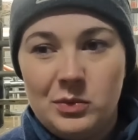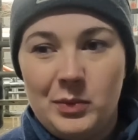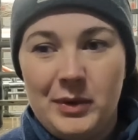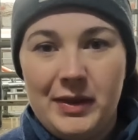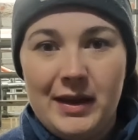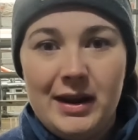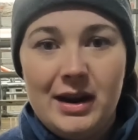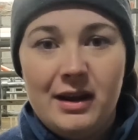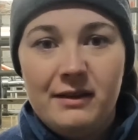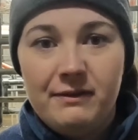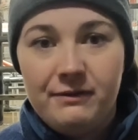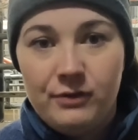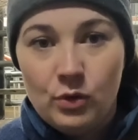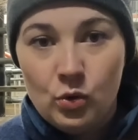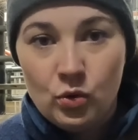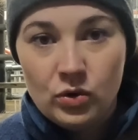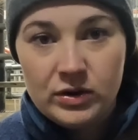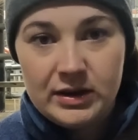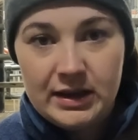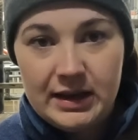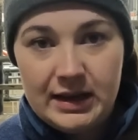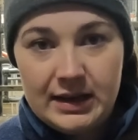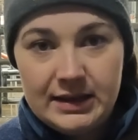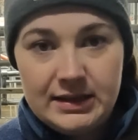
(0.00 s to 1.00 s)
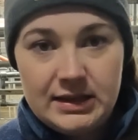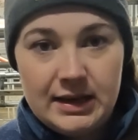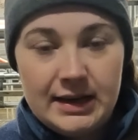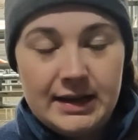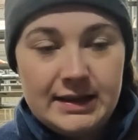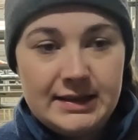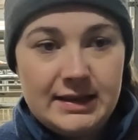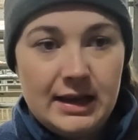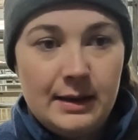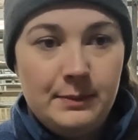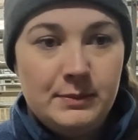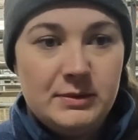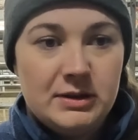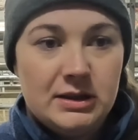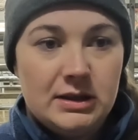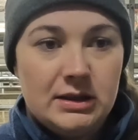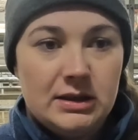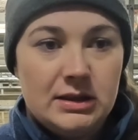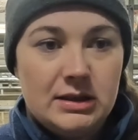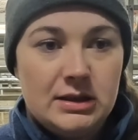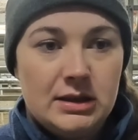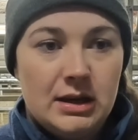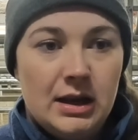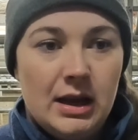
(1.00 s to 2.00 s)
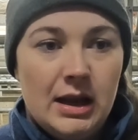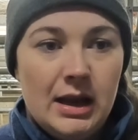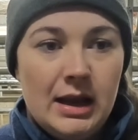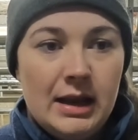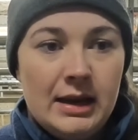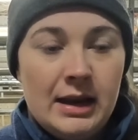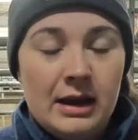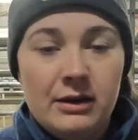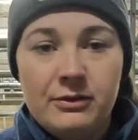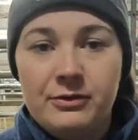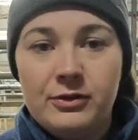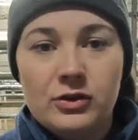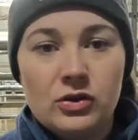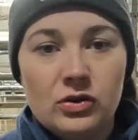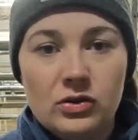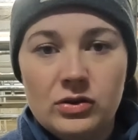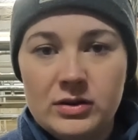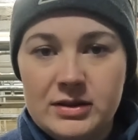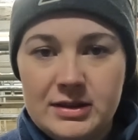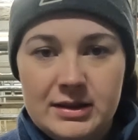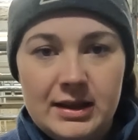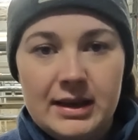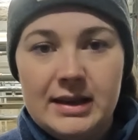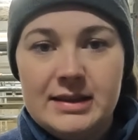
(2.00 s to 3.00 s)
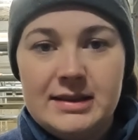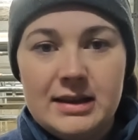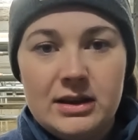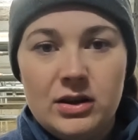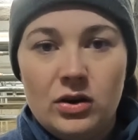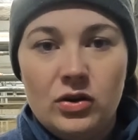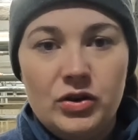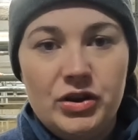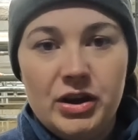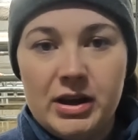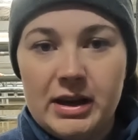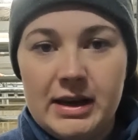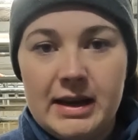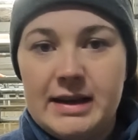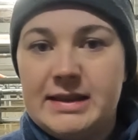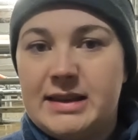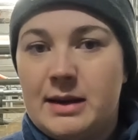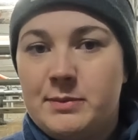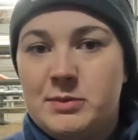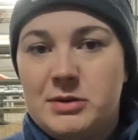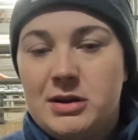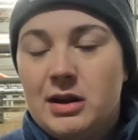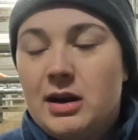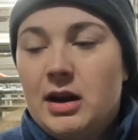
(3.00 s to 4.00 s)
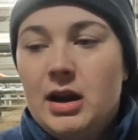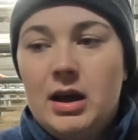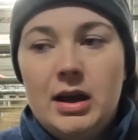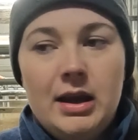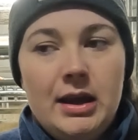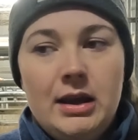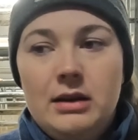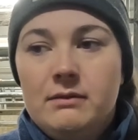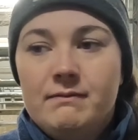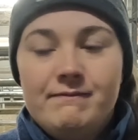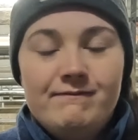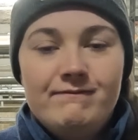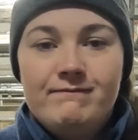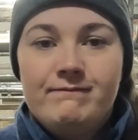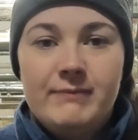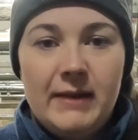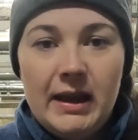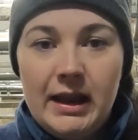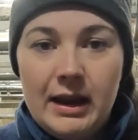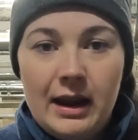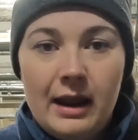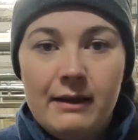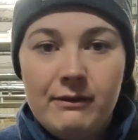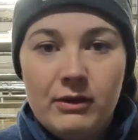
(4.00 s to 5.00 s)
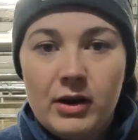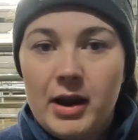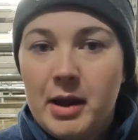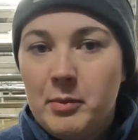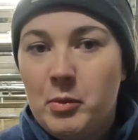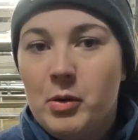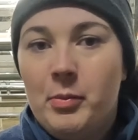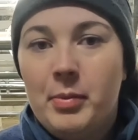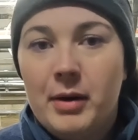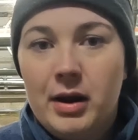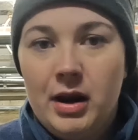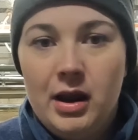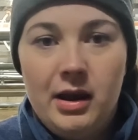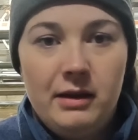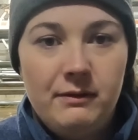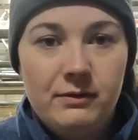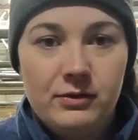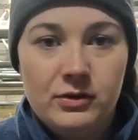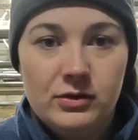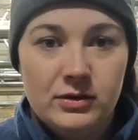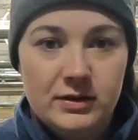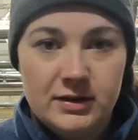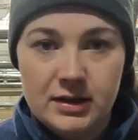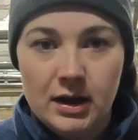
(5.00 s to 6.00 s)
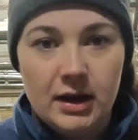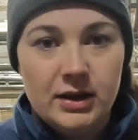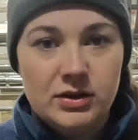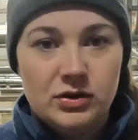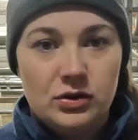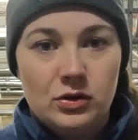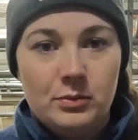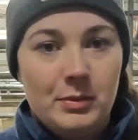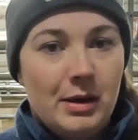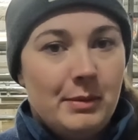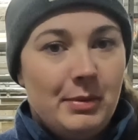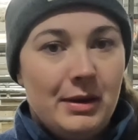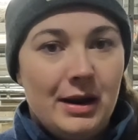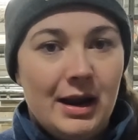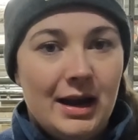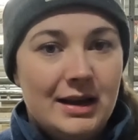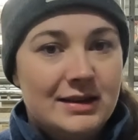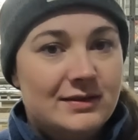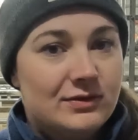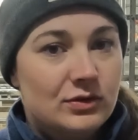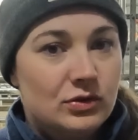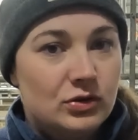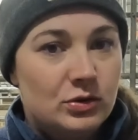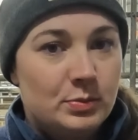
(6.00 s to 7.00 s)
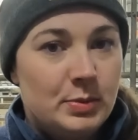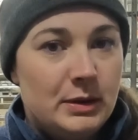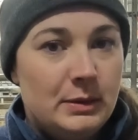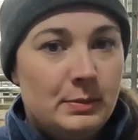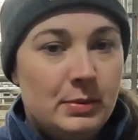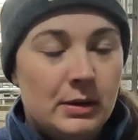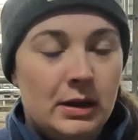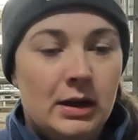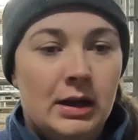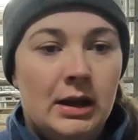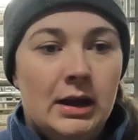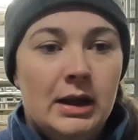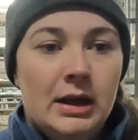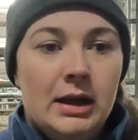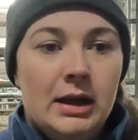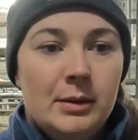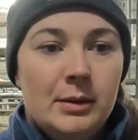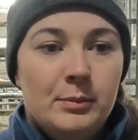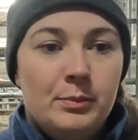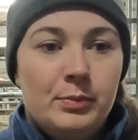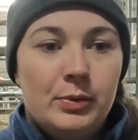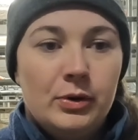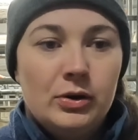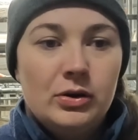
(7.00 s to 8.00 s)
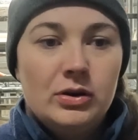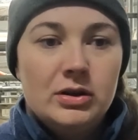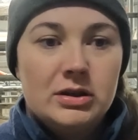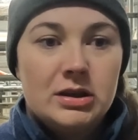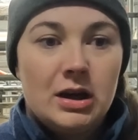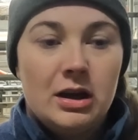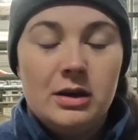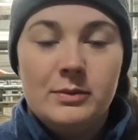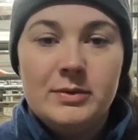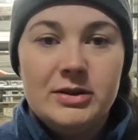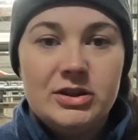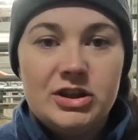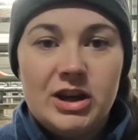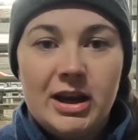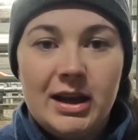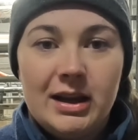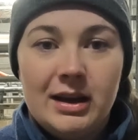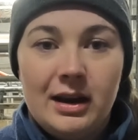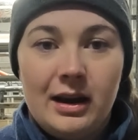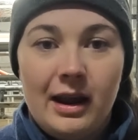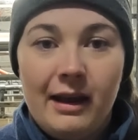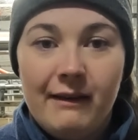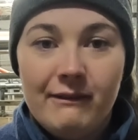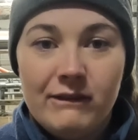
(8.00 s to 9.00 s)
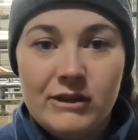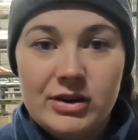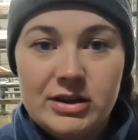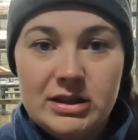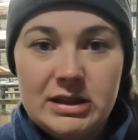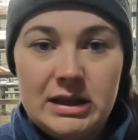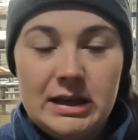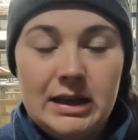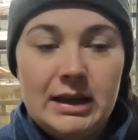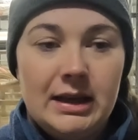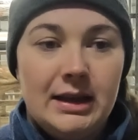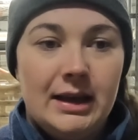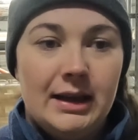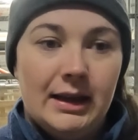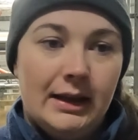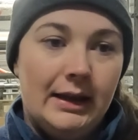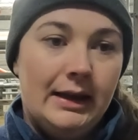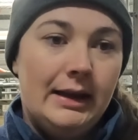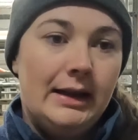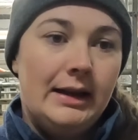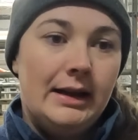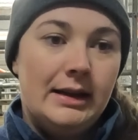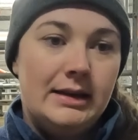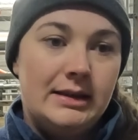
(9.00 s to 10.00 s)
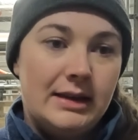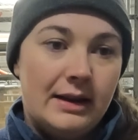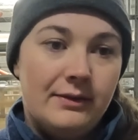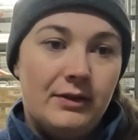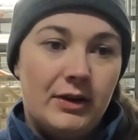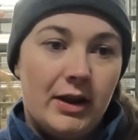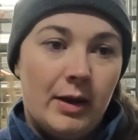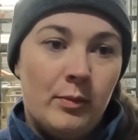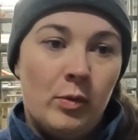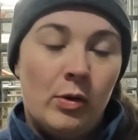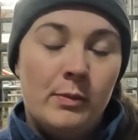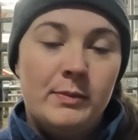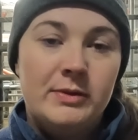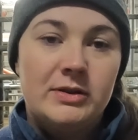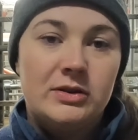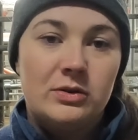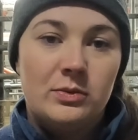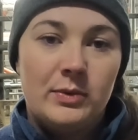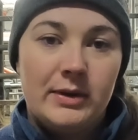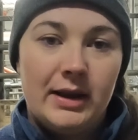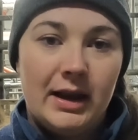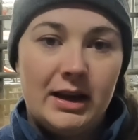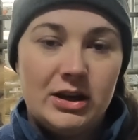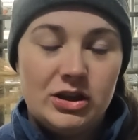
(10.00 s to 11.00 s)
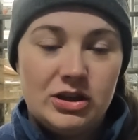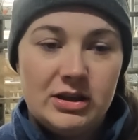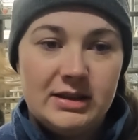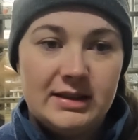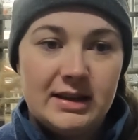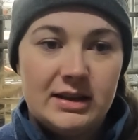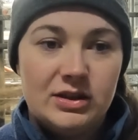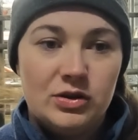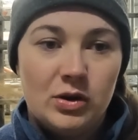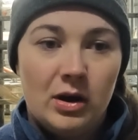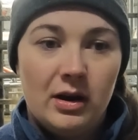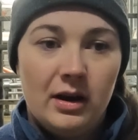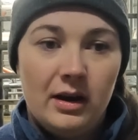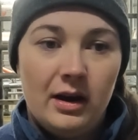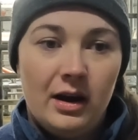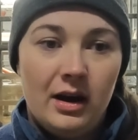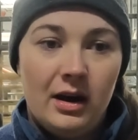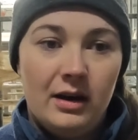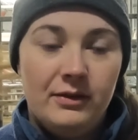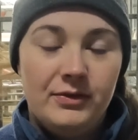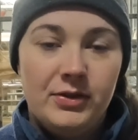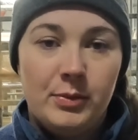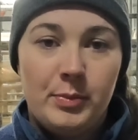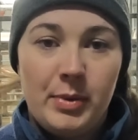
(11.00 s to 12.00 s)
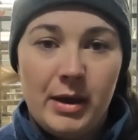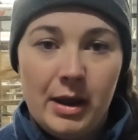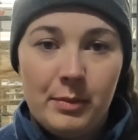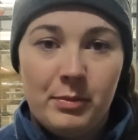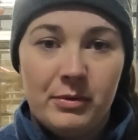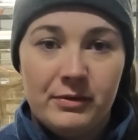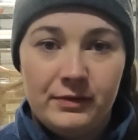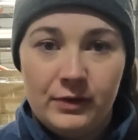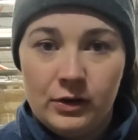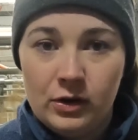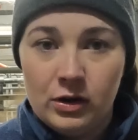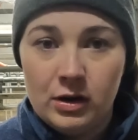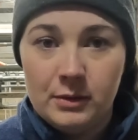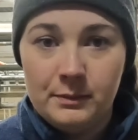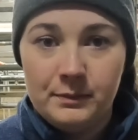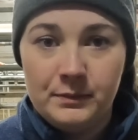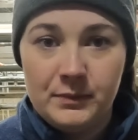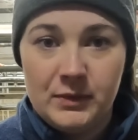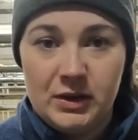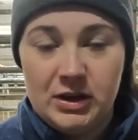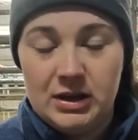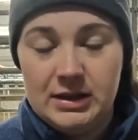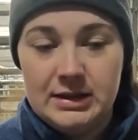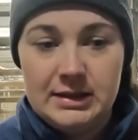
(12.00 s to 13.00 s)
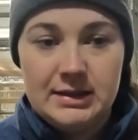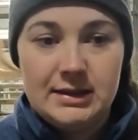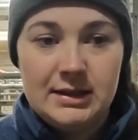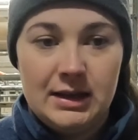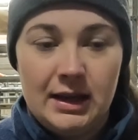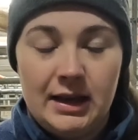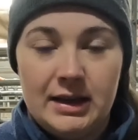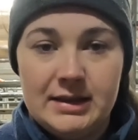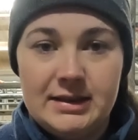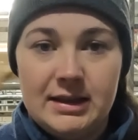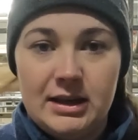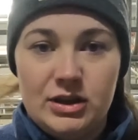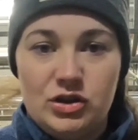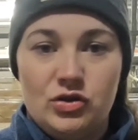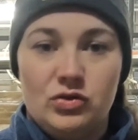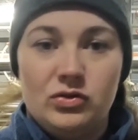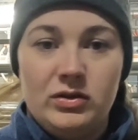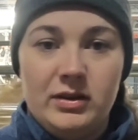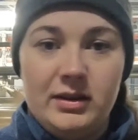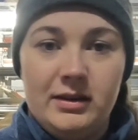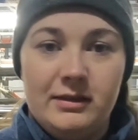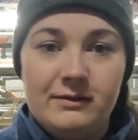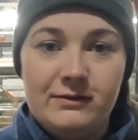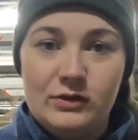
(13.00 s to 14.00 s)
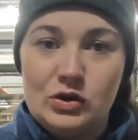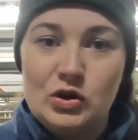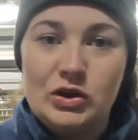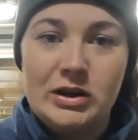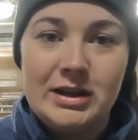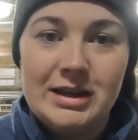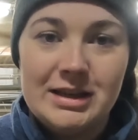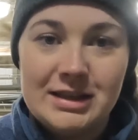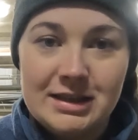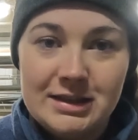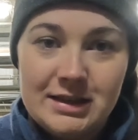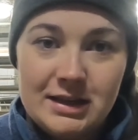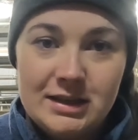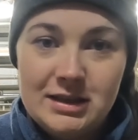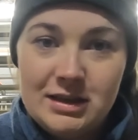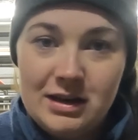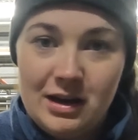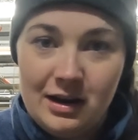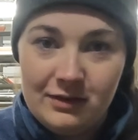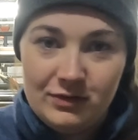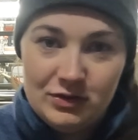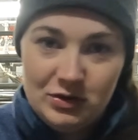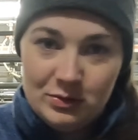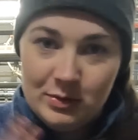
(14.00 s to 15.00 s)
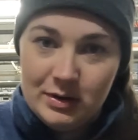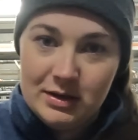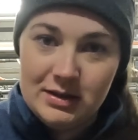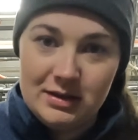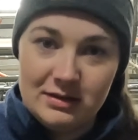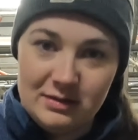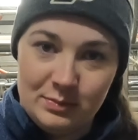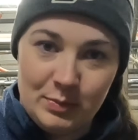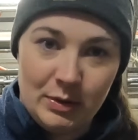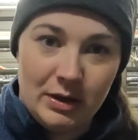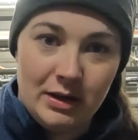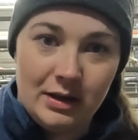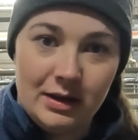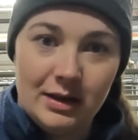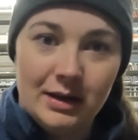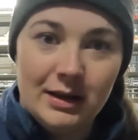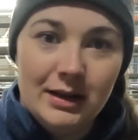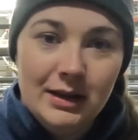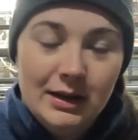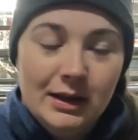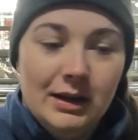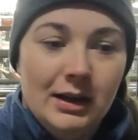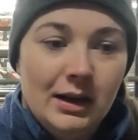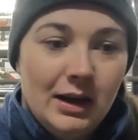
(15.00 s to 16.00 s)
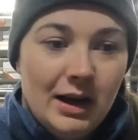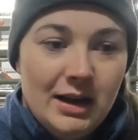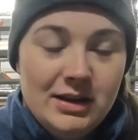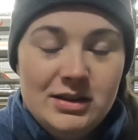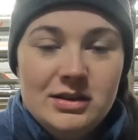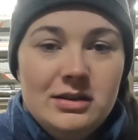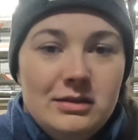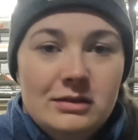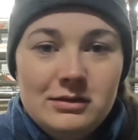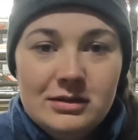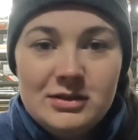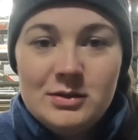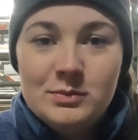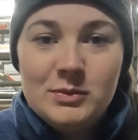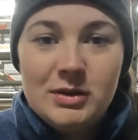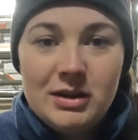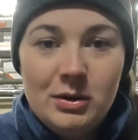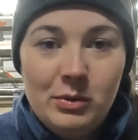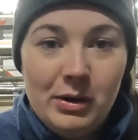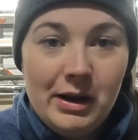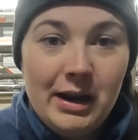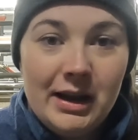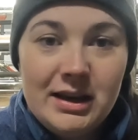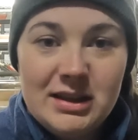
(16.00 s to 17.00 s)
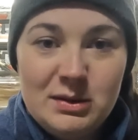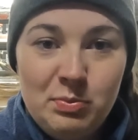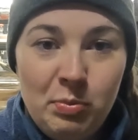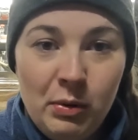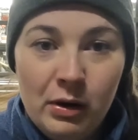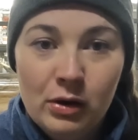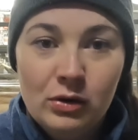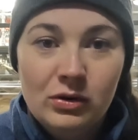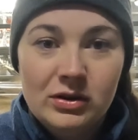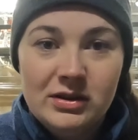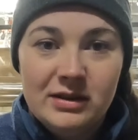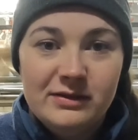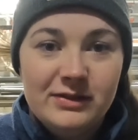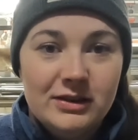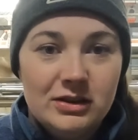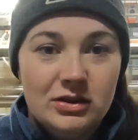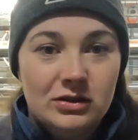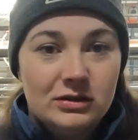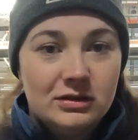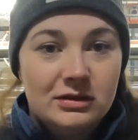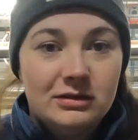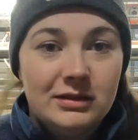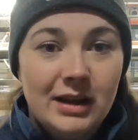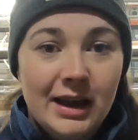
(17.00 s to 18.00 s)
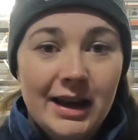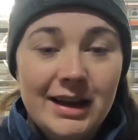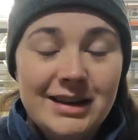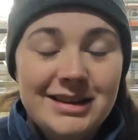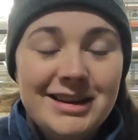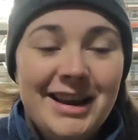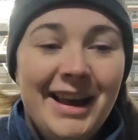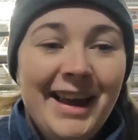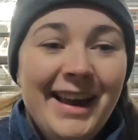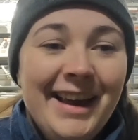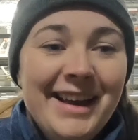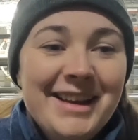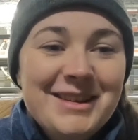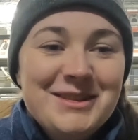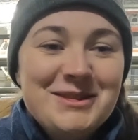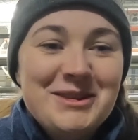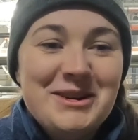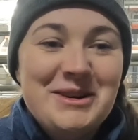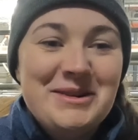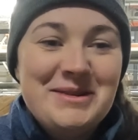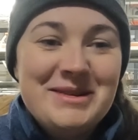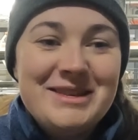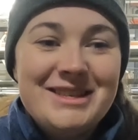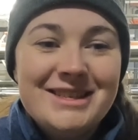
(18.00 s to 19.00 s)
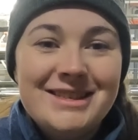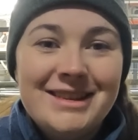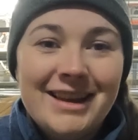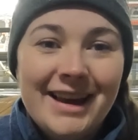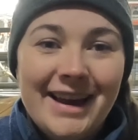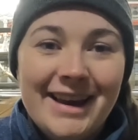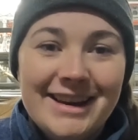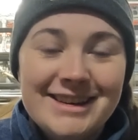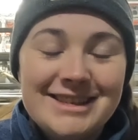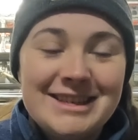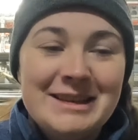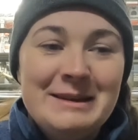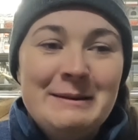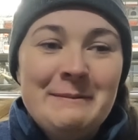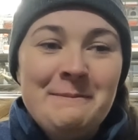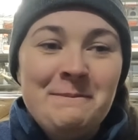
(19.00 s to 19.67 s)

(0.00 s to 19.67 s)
We then had 4 days to accept it. Now for us, they say, oh, you can accept it online. It never came up online for us. I don't know, maybe it has for other people, but I was checking it every day and never came up. So we actually sent off the paper form because, like I said, you'd only 4 days to send it off. Otherwise there's big, I don't know, something will explode if you don't do that. So we did that.